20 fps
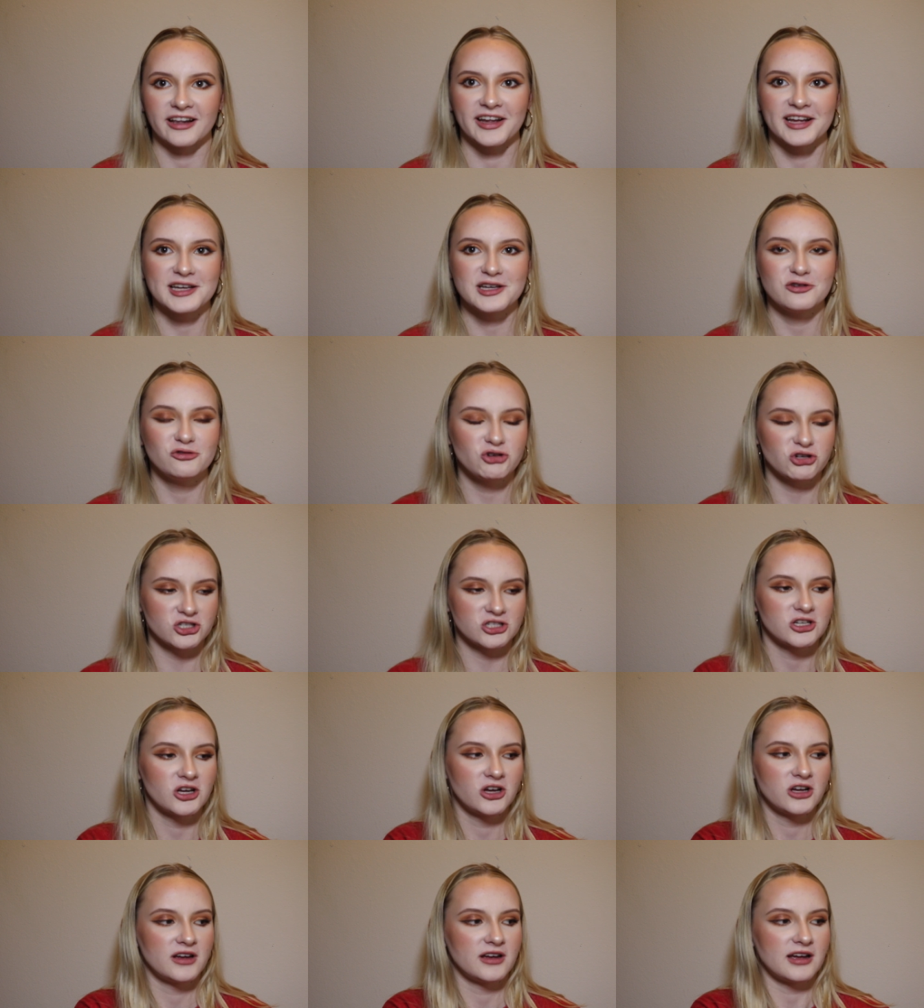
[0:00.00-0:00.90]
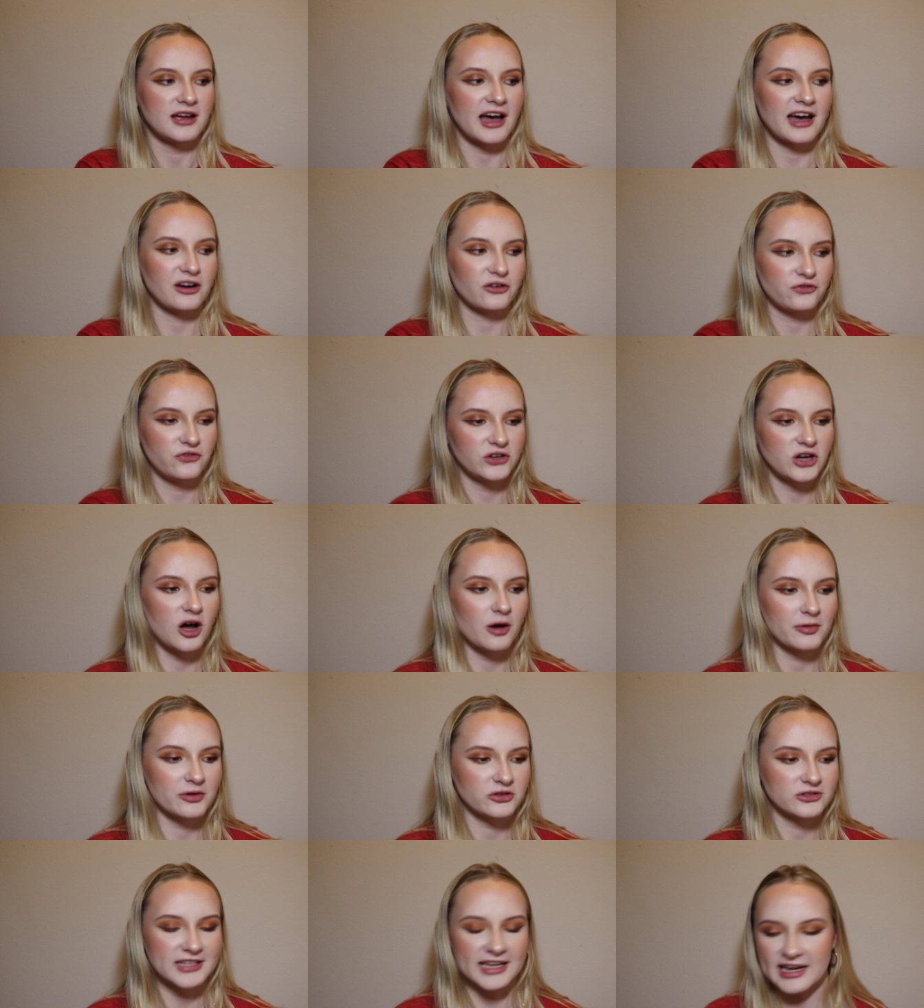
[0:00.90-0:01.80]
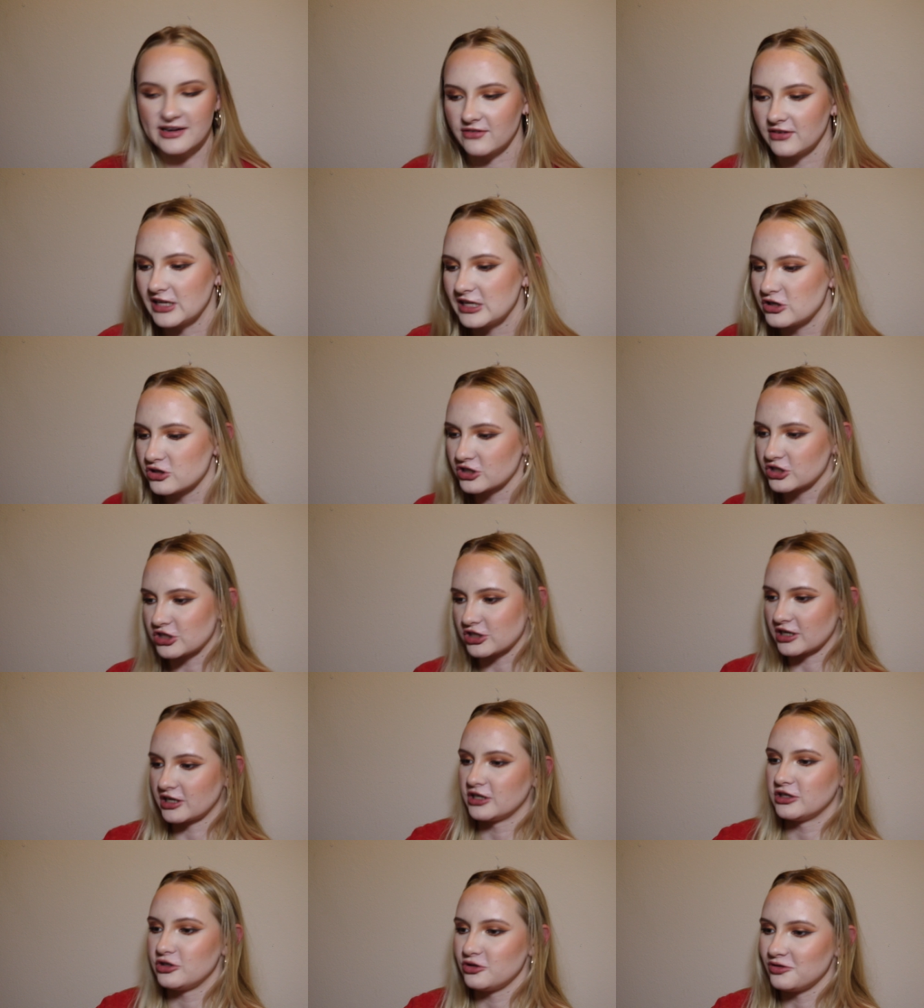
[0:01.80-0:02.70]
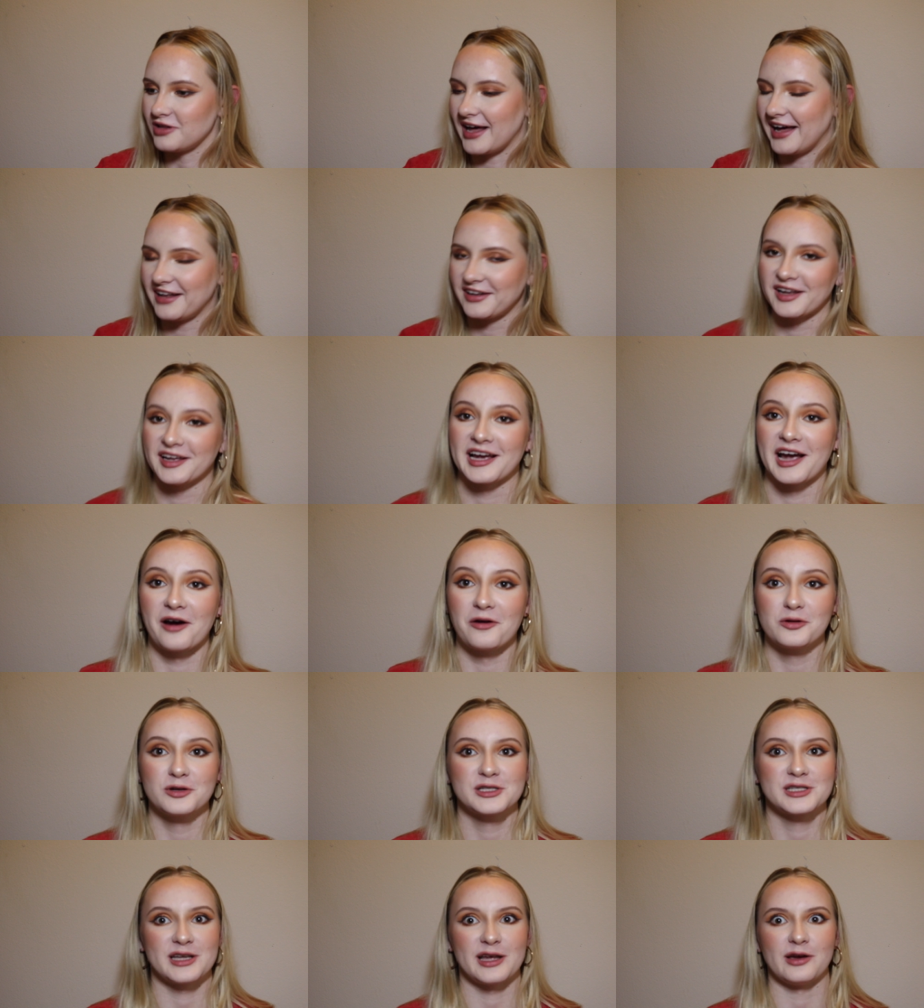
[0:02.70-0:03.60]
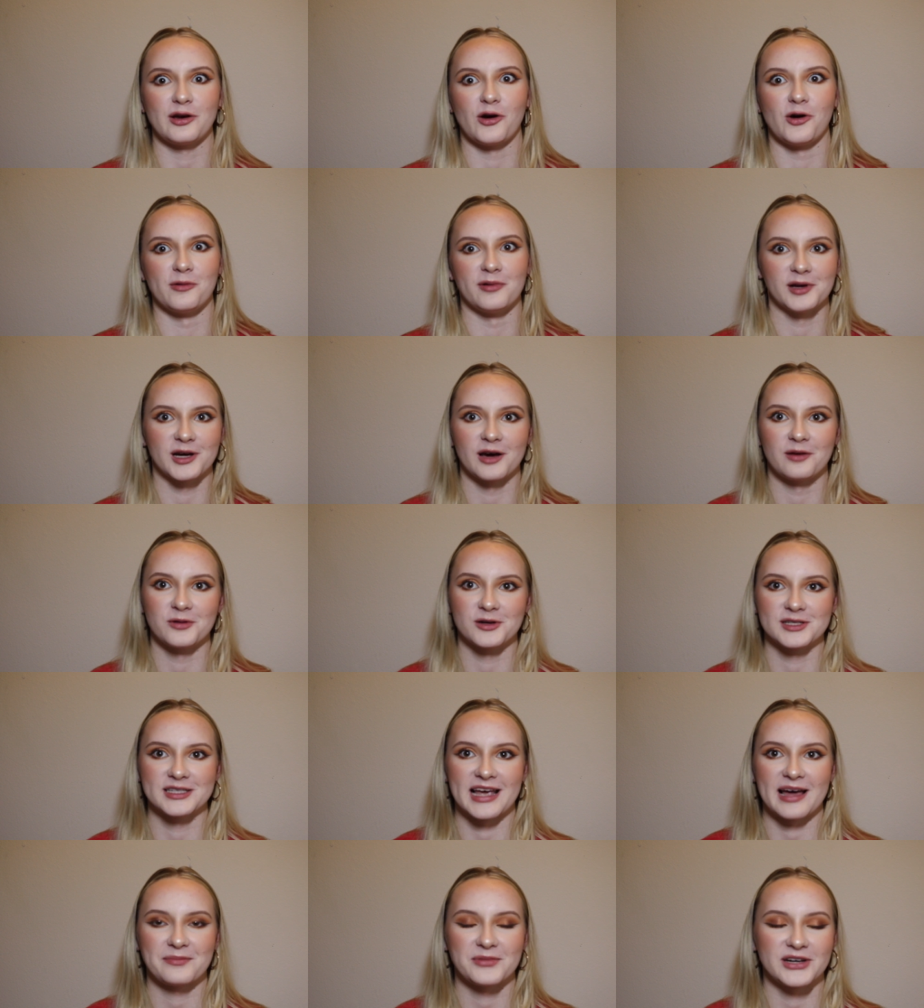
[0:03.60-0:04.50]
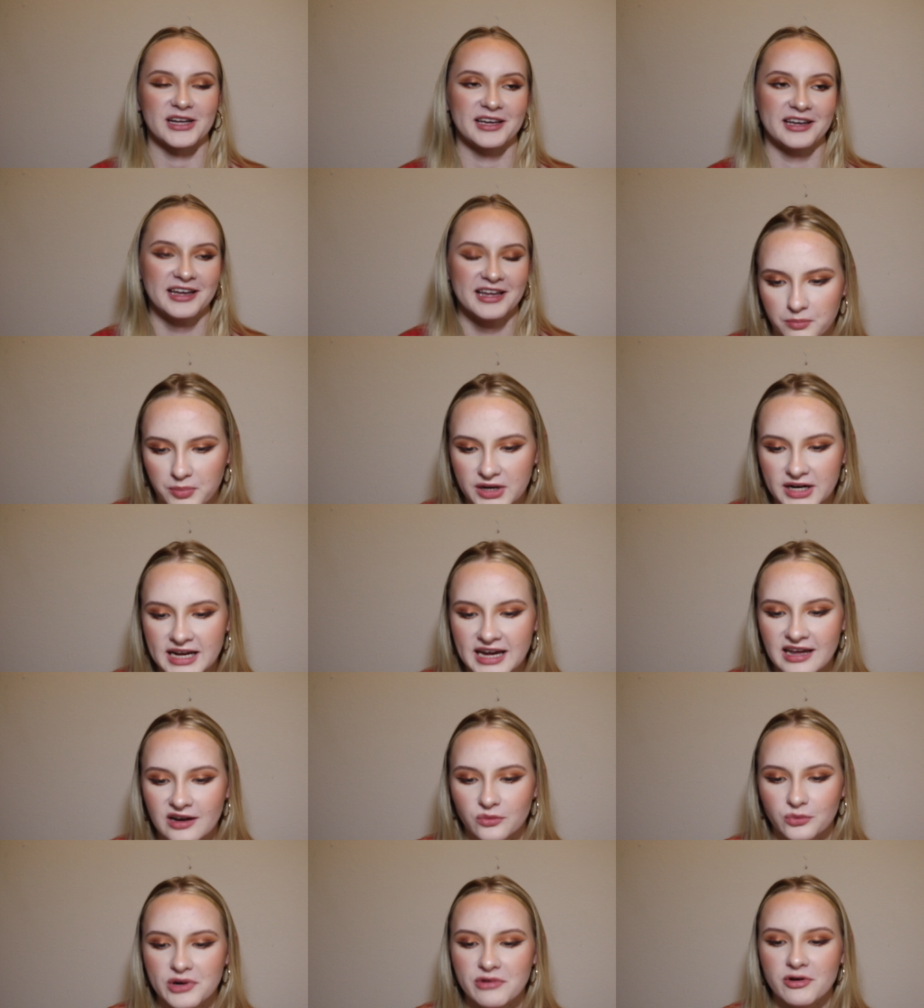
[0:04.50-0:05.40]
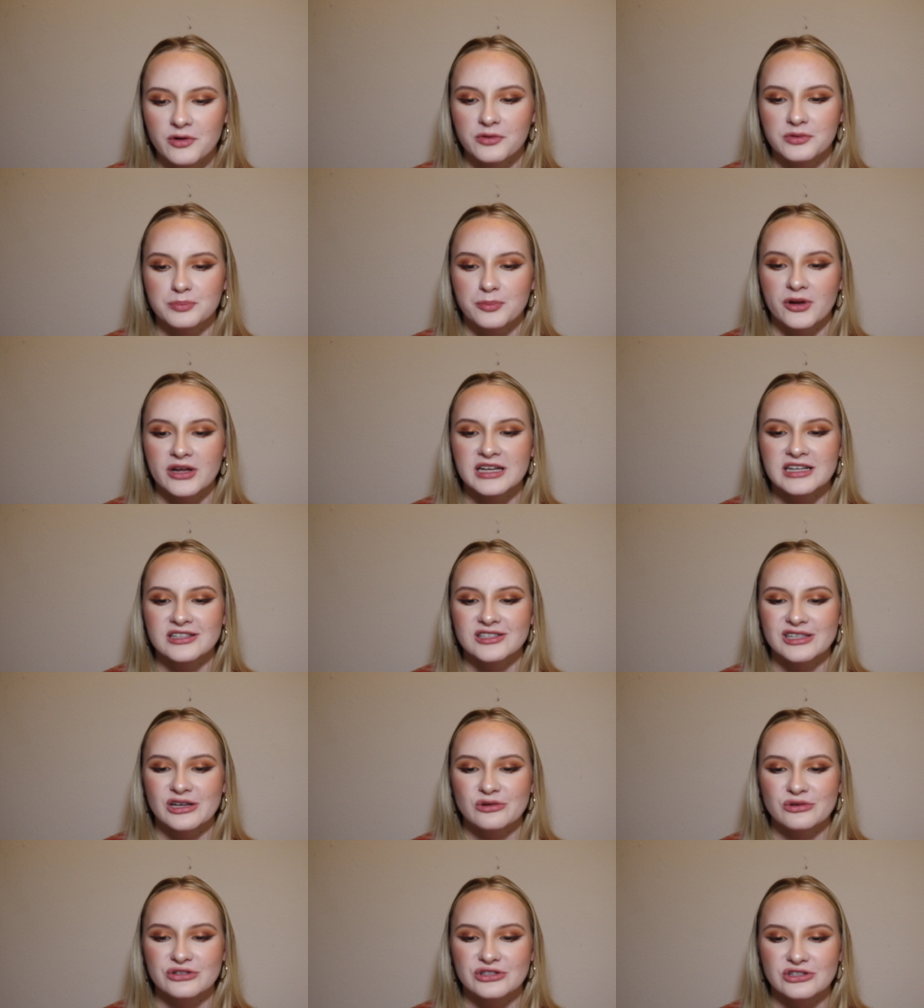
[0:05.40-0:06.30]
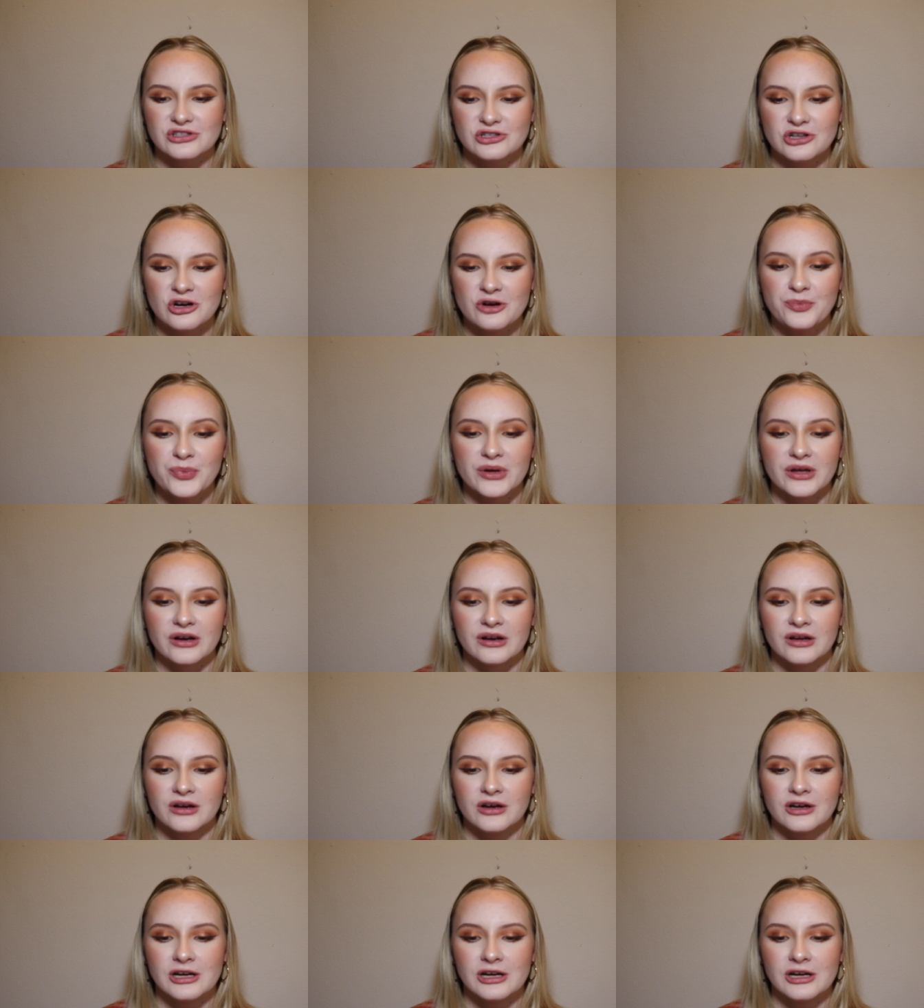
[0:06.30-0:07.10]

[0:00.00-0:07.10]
Like, you just had a phenomenal save and then you're just going to do that. Like, I was like, oh my god, what is happening? But again, we were playing so stupid.